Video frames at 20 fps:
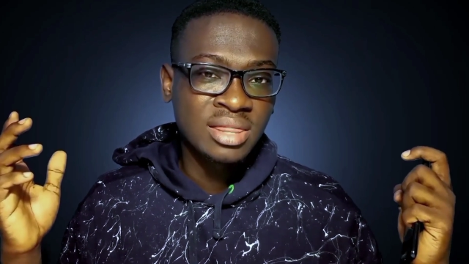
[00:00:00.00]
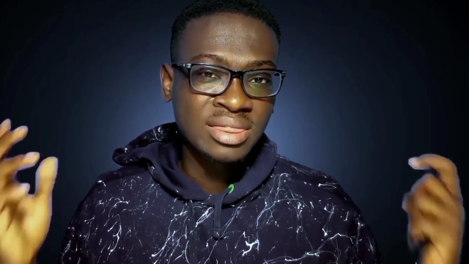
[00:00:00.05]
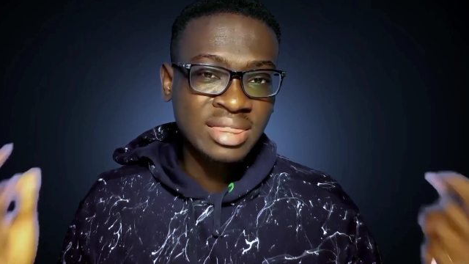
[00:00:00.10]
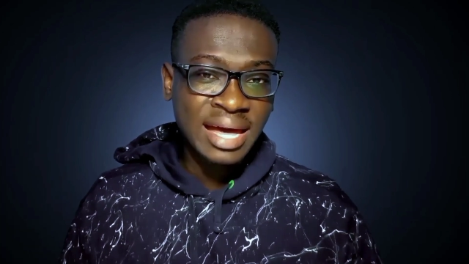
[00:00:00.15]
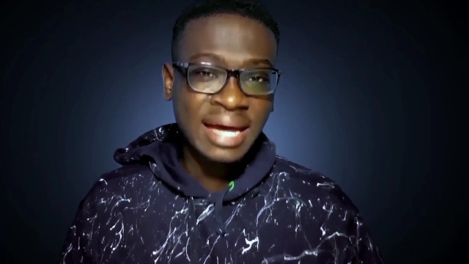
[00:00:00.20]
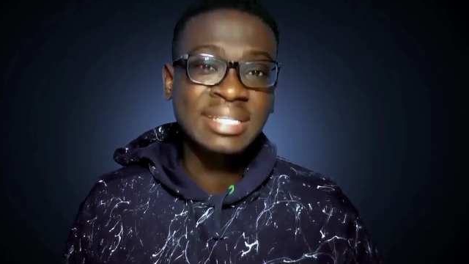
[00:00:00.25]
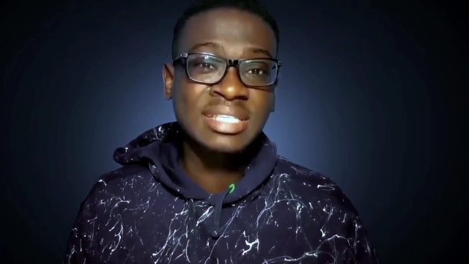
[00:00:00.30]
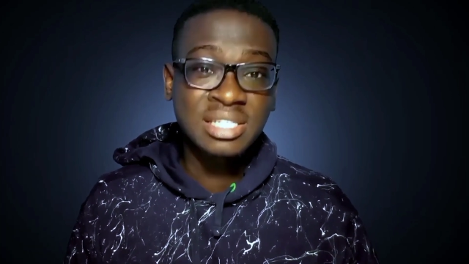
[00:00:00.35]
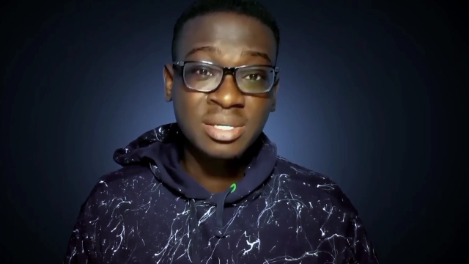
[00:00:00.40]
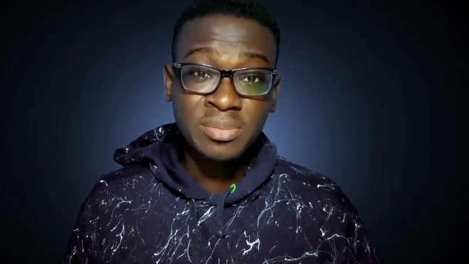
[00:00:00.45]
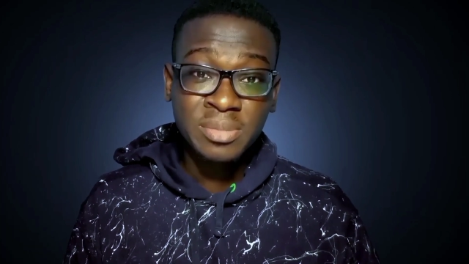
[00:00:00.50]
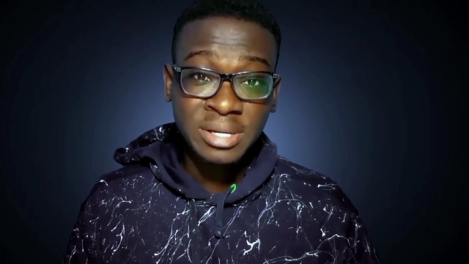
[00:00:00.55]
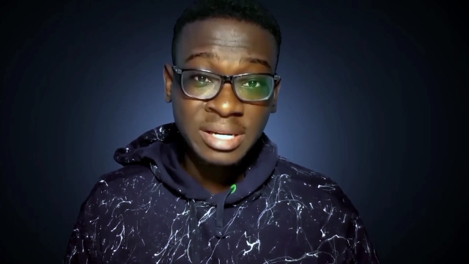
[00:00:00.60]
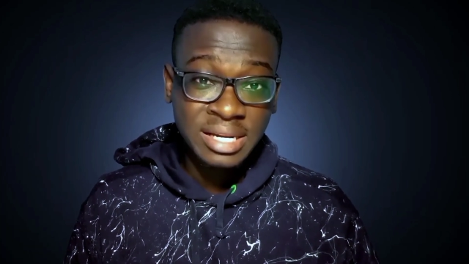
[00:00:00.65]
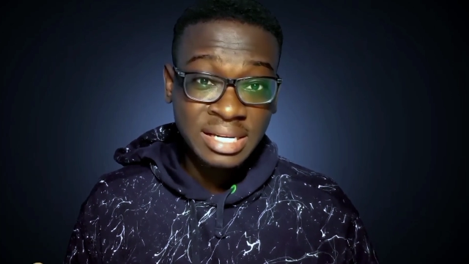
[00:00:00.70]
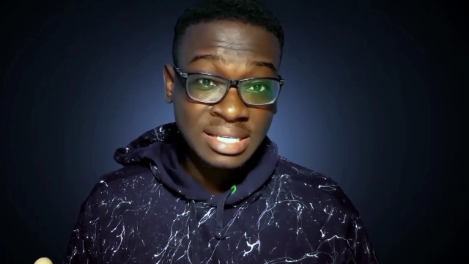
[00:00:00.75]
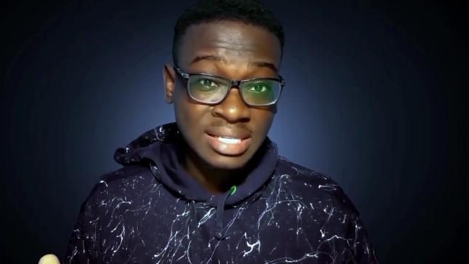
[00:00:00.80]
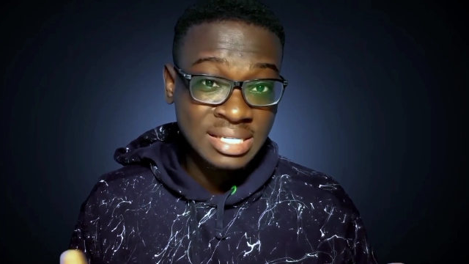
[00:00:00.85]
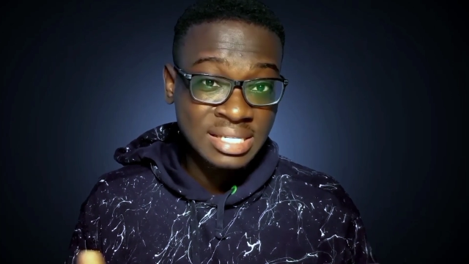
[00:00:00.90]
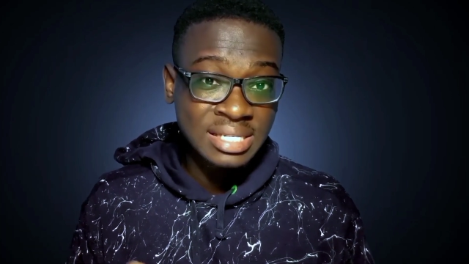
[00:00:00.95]
30
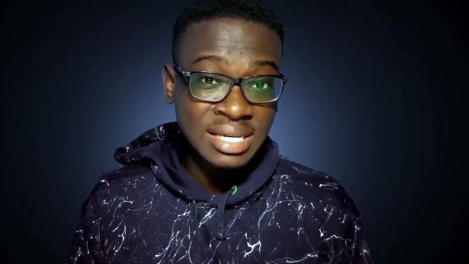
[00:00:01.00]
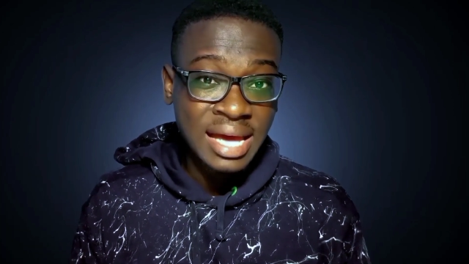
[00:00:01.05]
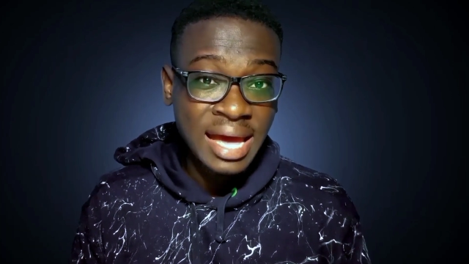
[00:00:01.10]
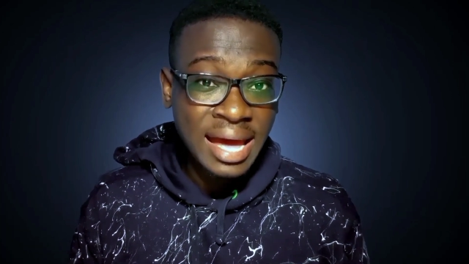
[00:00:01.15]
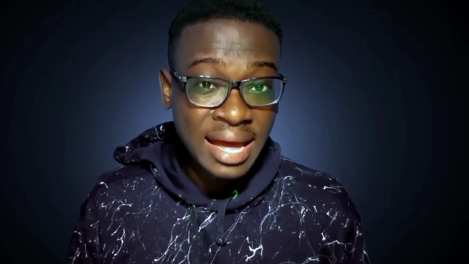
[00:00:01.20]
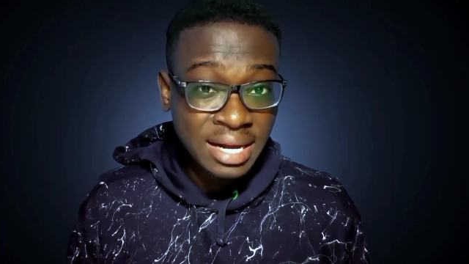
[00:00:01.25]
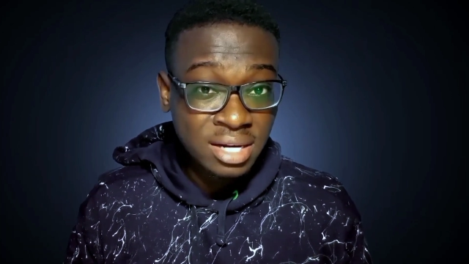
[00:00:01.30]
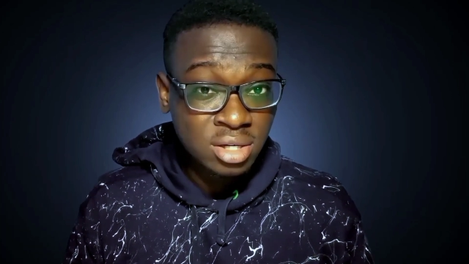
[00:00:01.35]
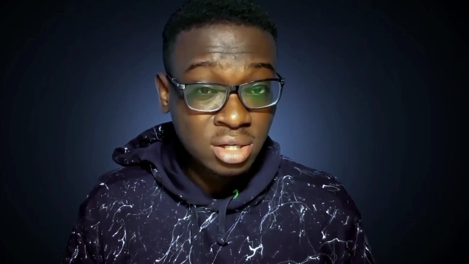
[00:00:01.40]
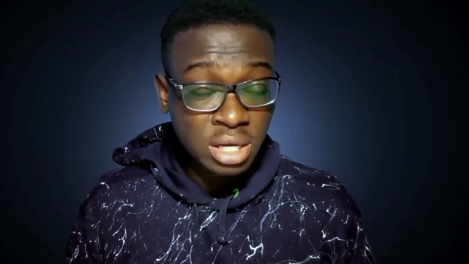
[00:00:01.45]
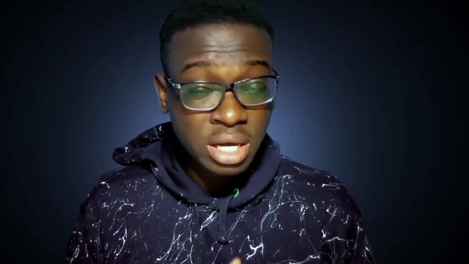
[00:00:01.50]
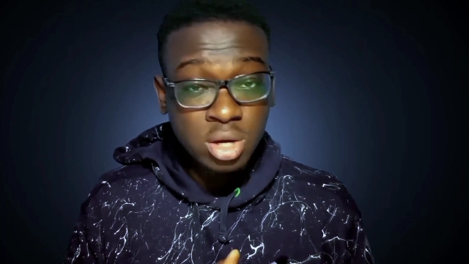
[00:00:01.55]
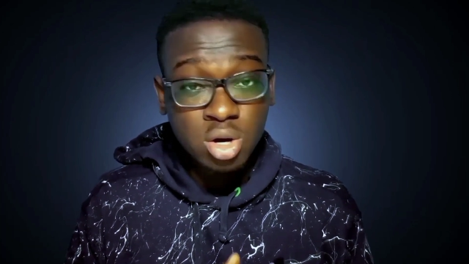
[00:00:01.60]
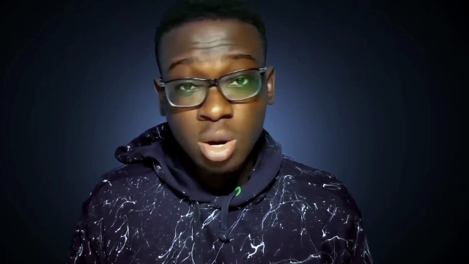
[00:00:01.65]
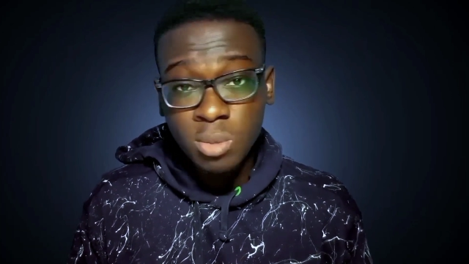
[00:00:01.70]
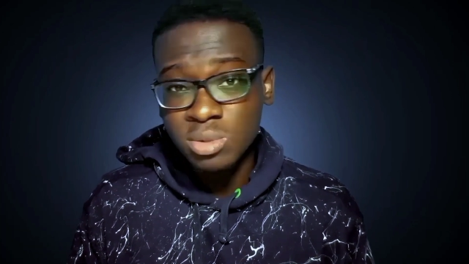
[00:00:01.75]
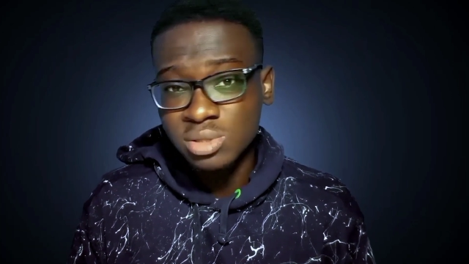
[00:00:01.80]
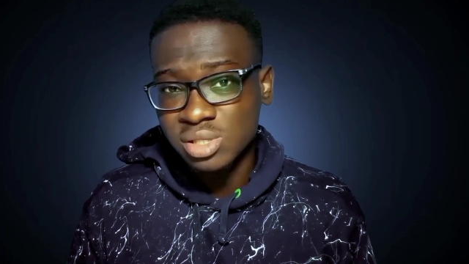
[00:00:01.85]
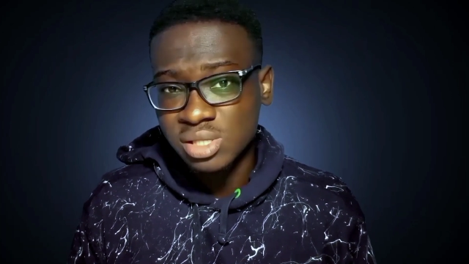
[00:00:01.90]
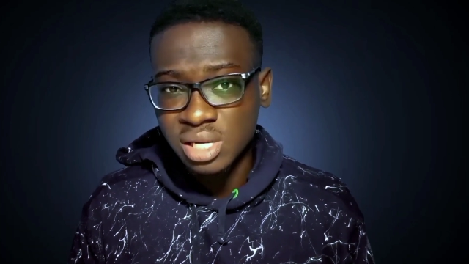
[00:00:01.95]
minutes and in
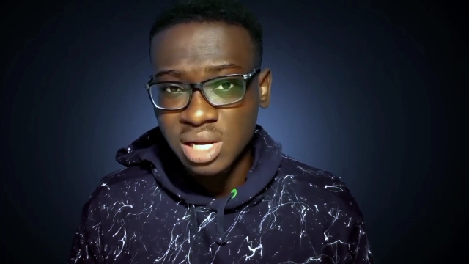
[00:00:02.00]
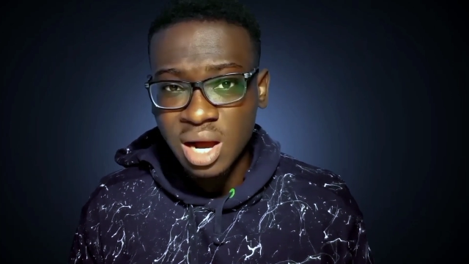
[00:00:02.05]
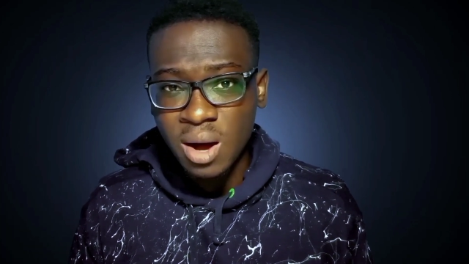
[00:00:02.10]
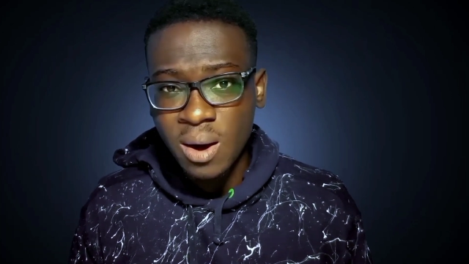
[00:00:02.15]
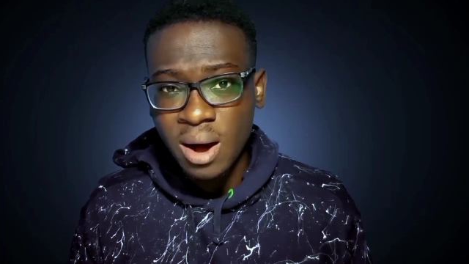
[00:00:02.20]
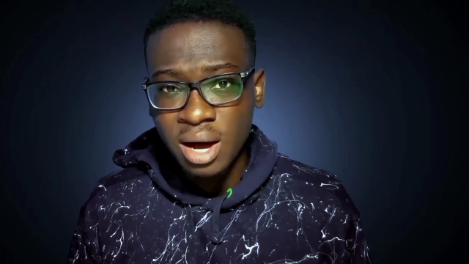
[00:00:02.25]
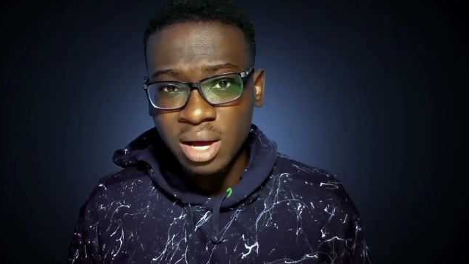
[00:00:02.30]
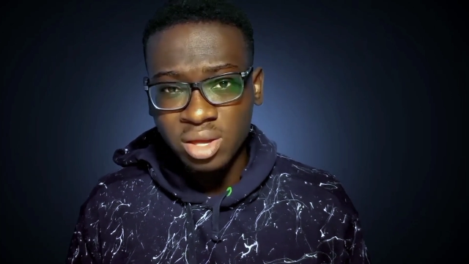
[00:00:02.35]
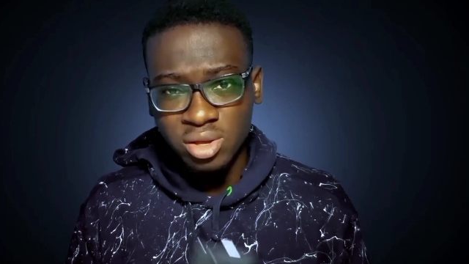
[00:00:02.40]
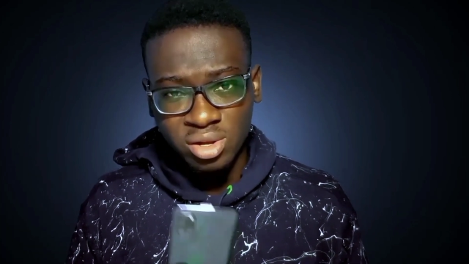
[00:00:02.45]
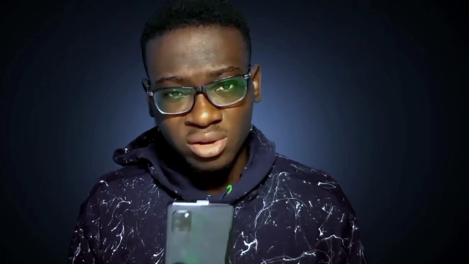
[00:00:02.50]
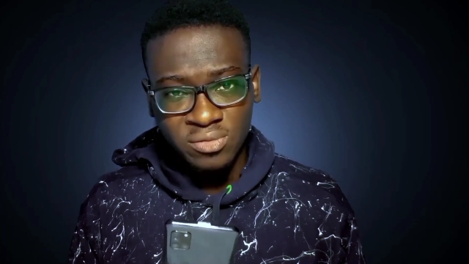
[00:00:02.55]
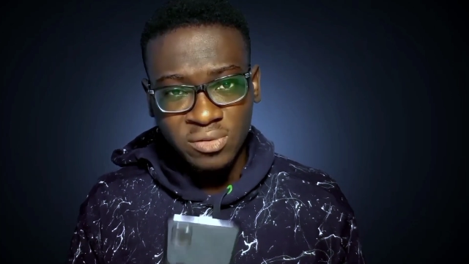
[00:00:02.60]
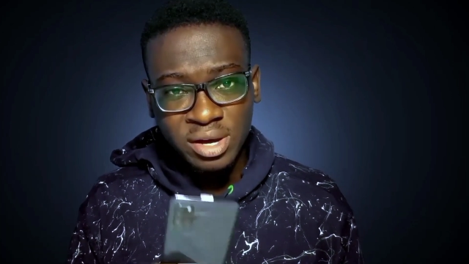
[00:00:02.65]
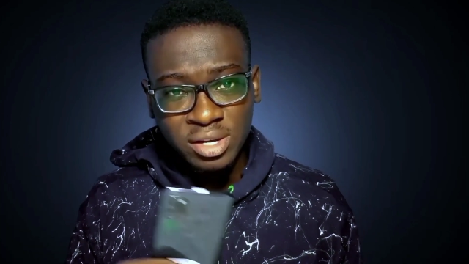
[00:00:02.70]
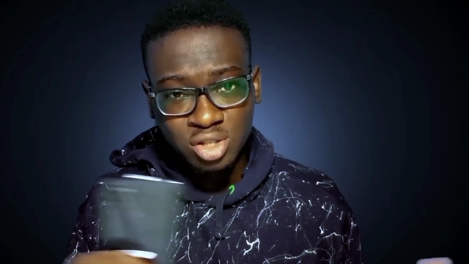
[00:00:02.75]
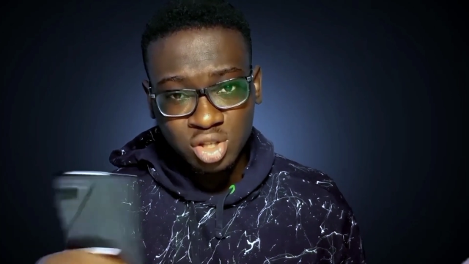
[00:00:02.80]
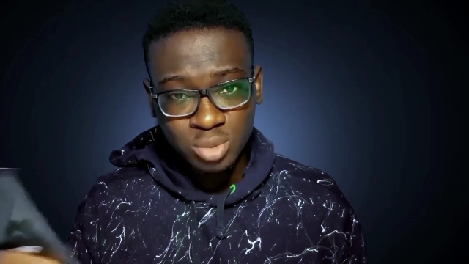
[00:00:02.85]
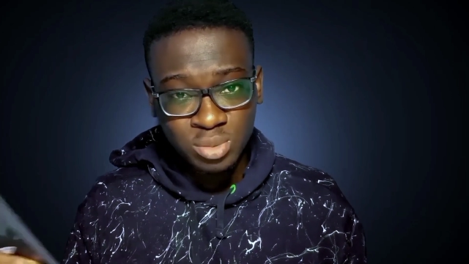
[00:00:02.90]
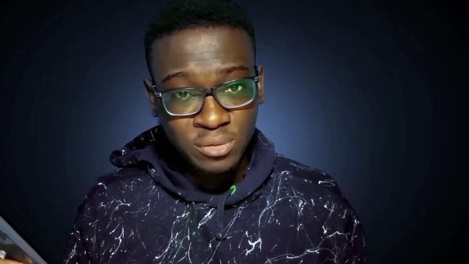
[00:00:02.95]
almost an hour, your
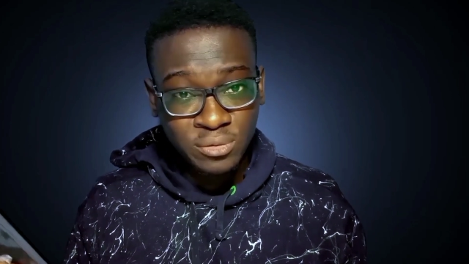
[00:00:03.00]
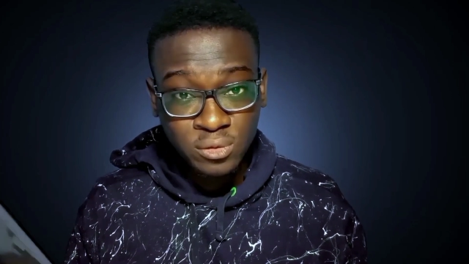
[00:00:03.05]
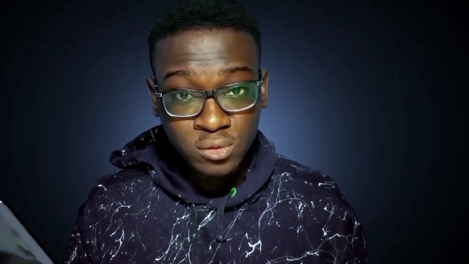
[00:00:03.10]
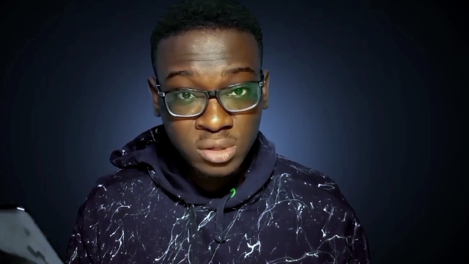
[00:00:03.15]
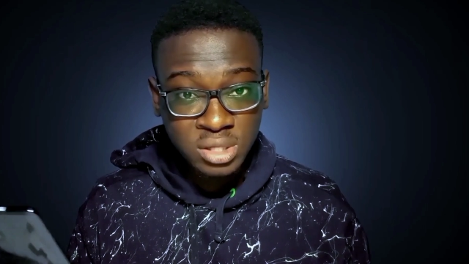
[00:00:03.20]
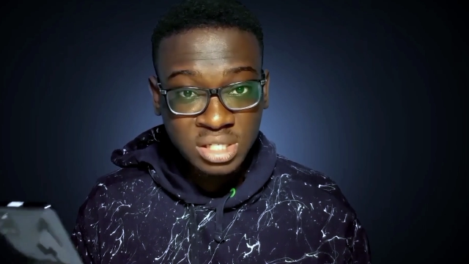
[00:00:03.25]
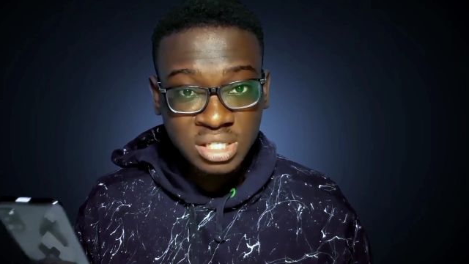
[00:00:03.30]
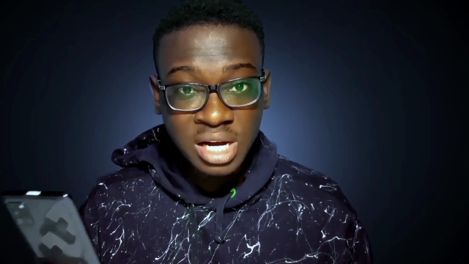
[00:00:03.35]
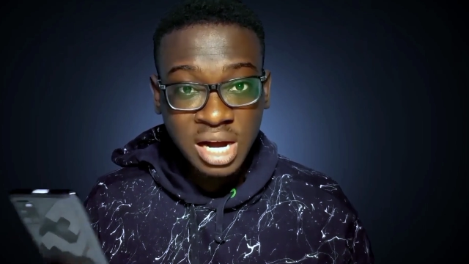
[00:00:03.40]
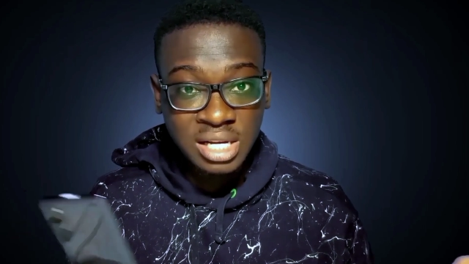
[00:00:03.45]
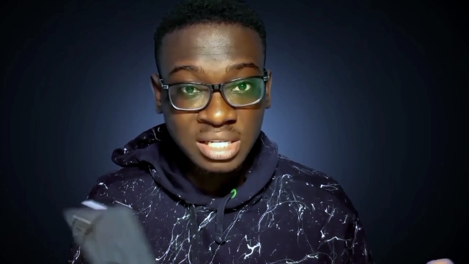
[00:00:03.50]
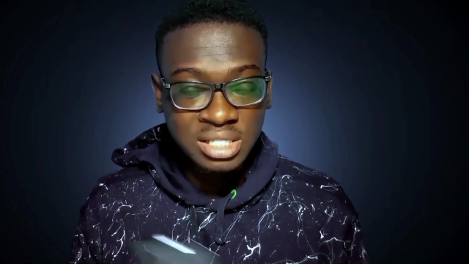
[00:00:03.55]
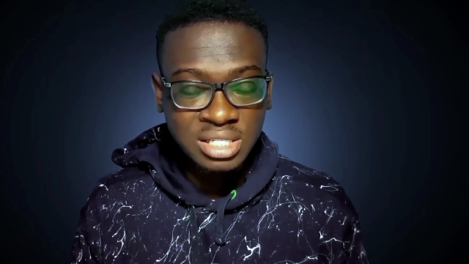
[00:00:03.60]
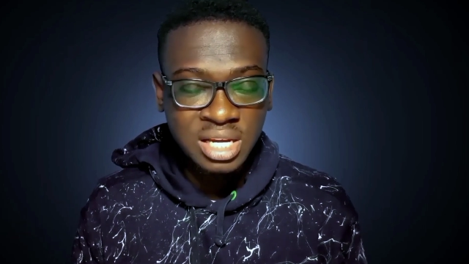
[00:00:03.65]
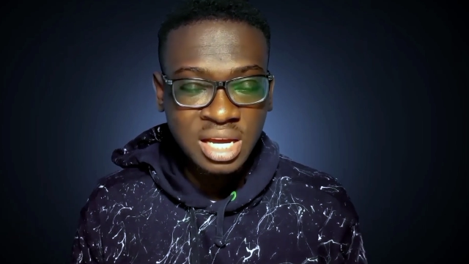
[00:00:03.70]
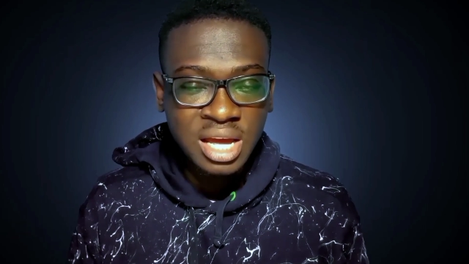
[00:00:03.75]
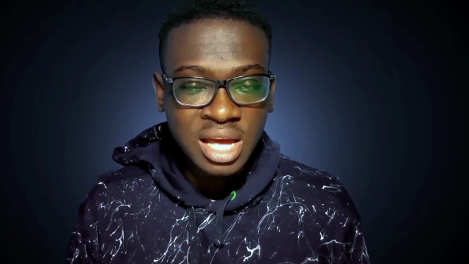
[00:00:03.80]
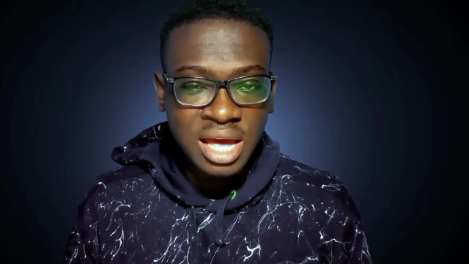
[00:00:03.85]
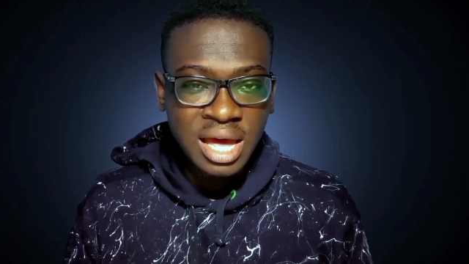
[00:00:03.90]
device should be fully charged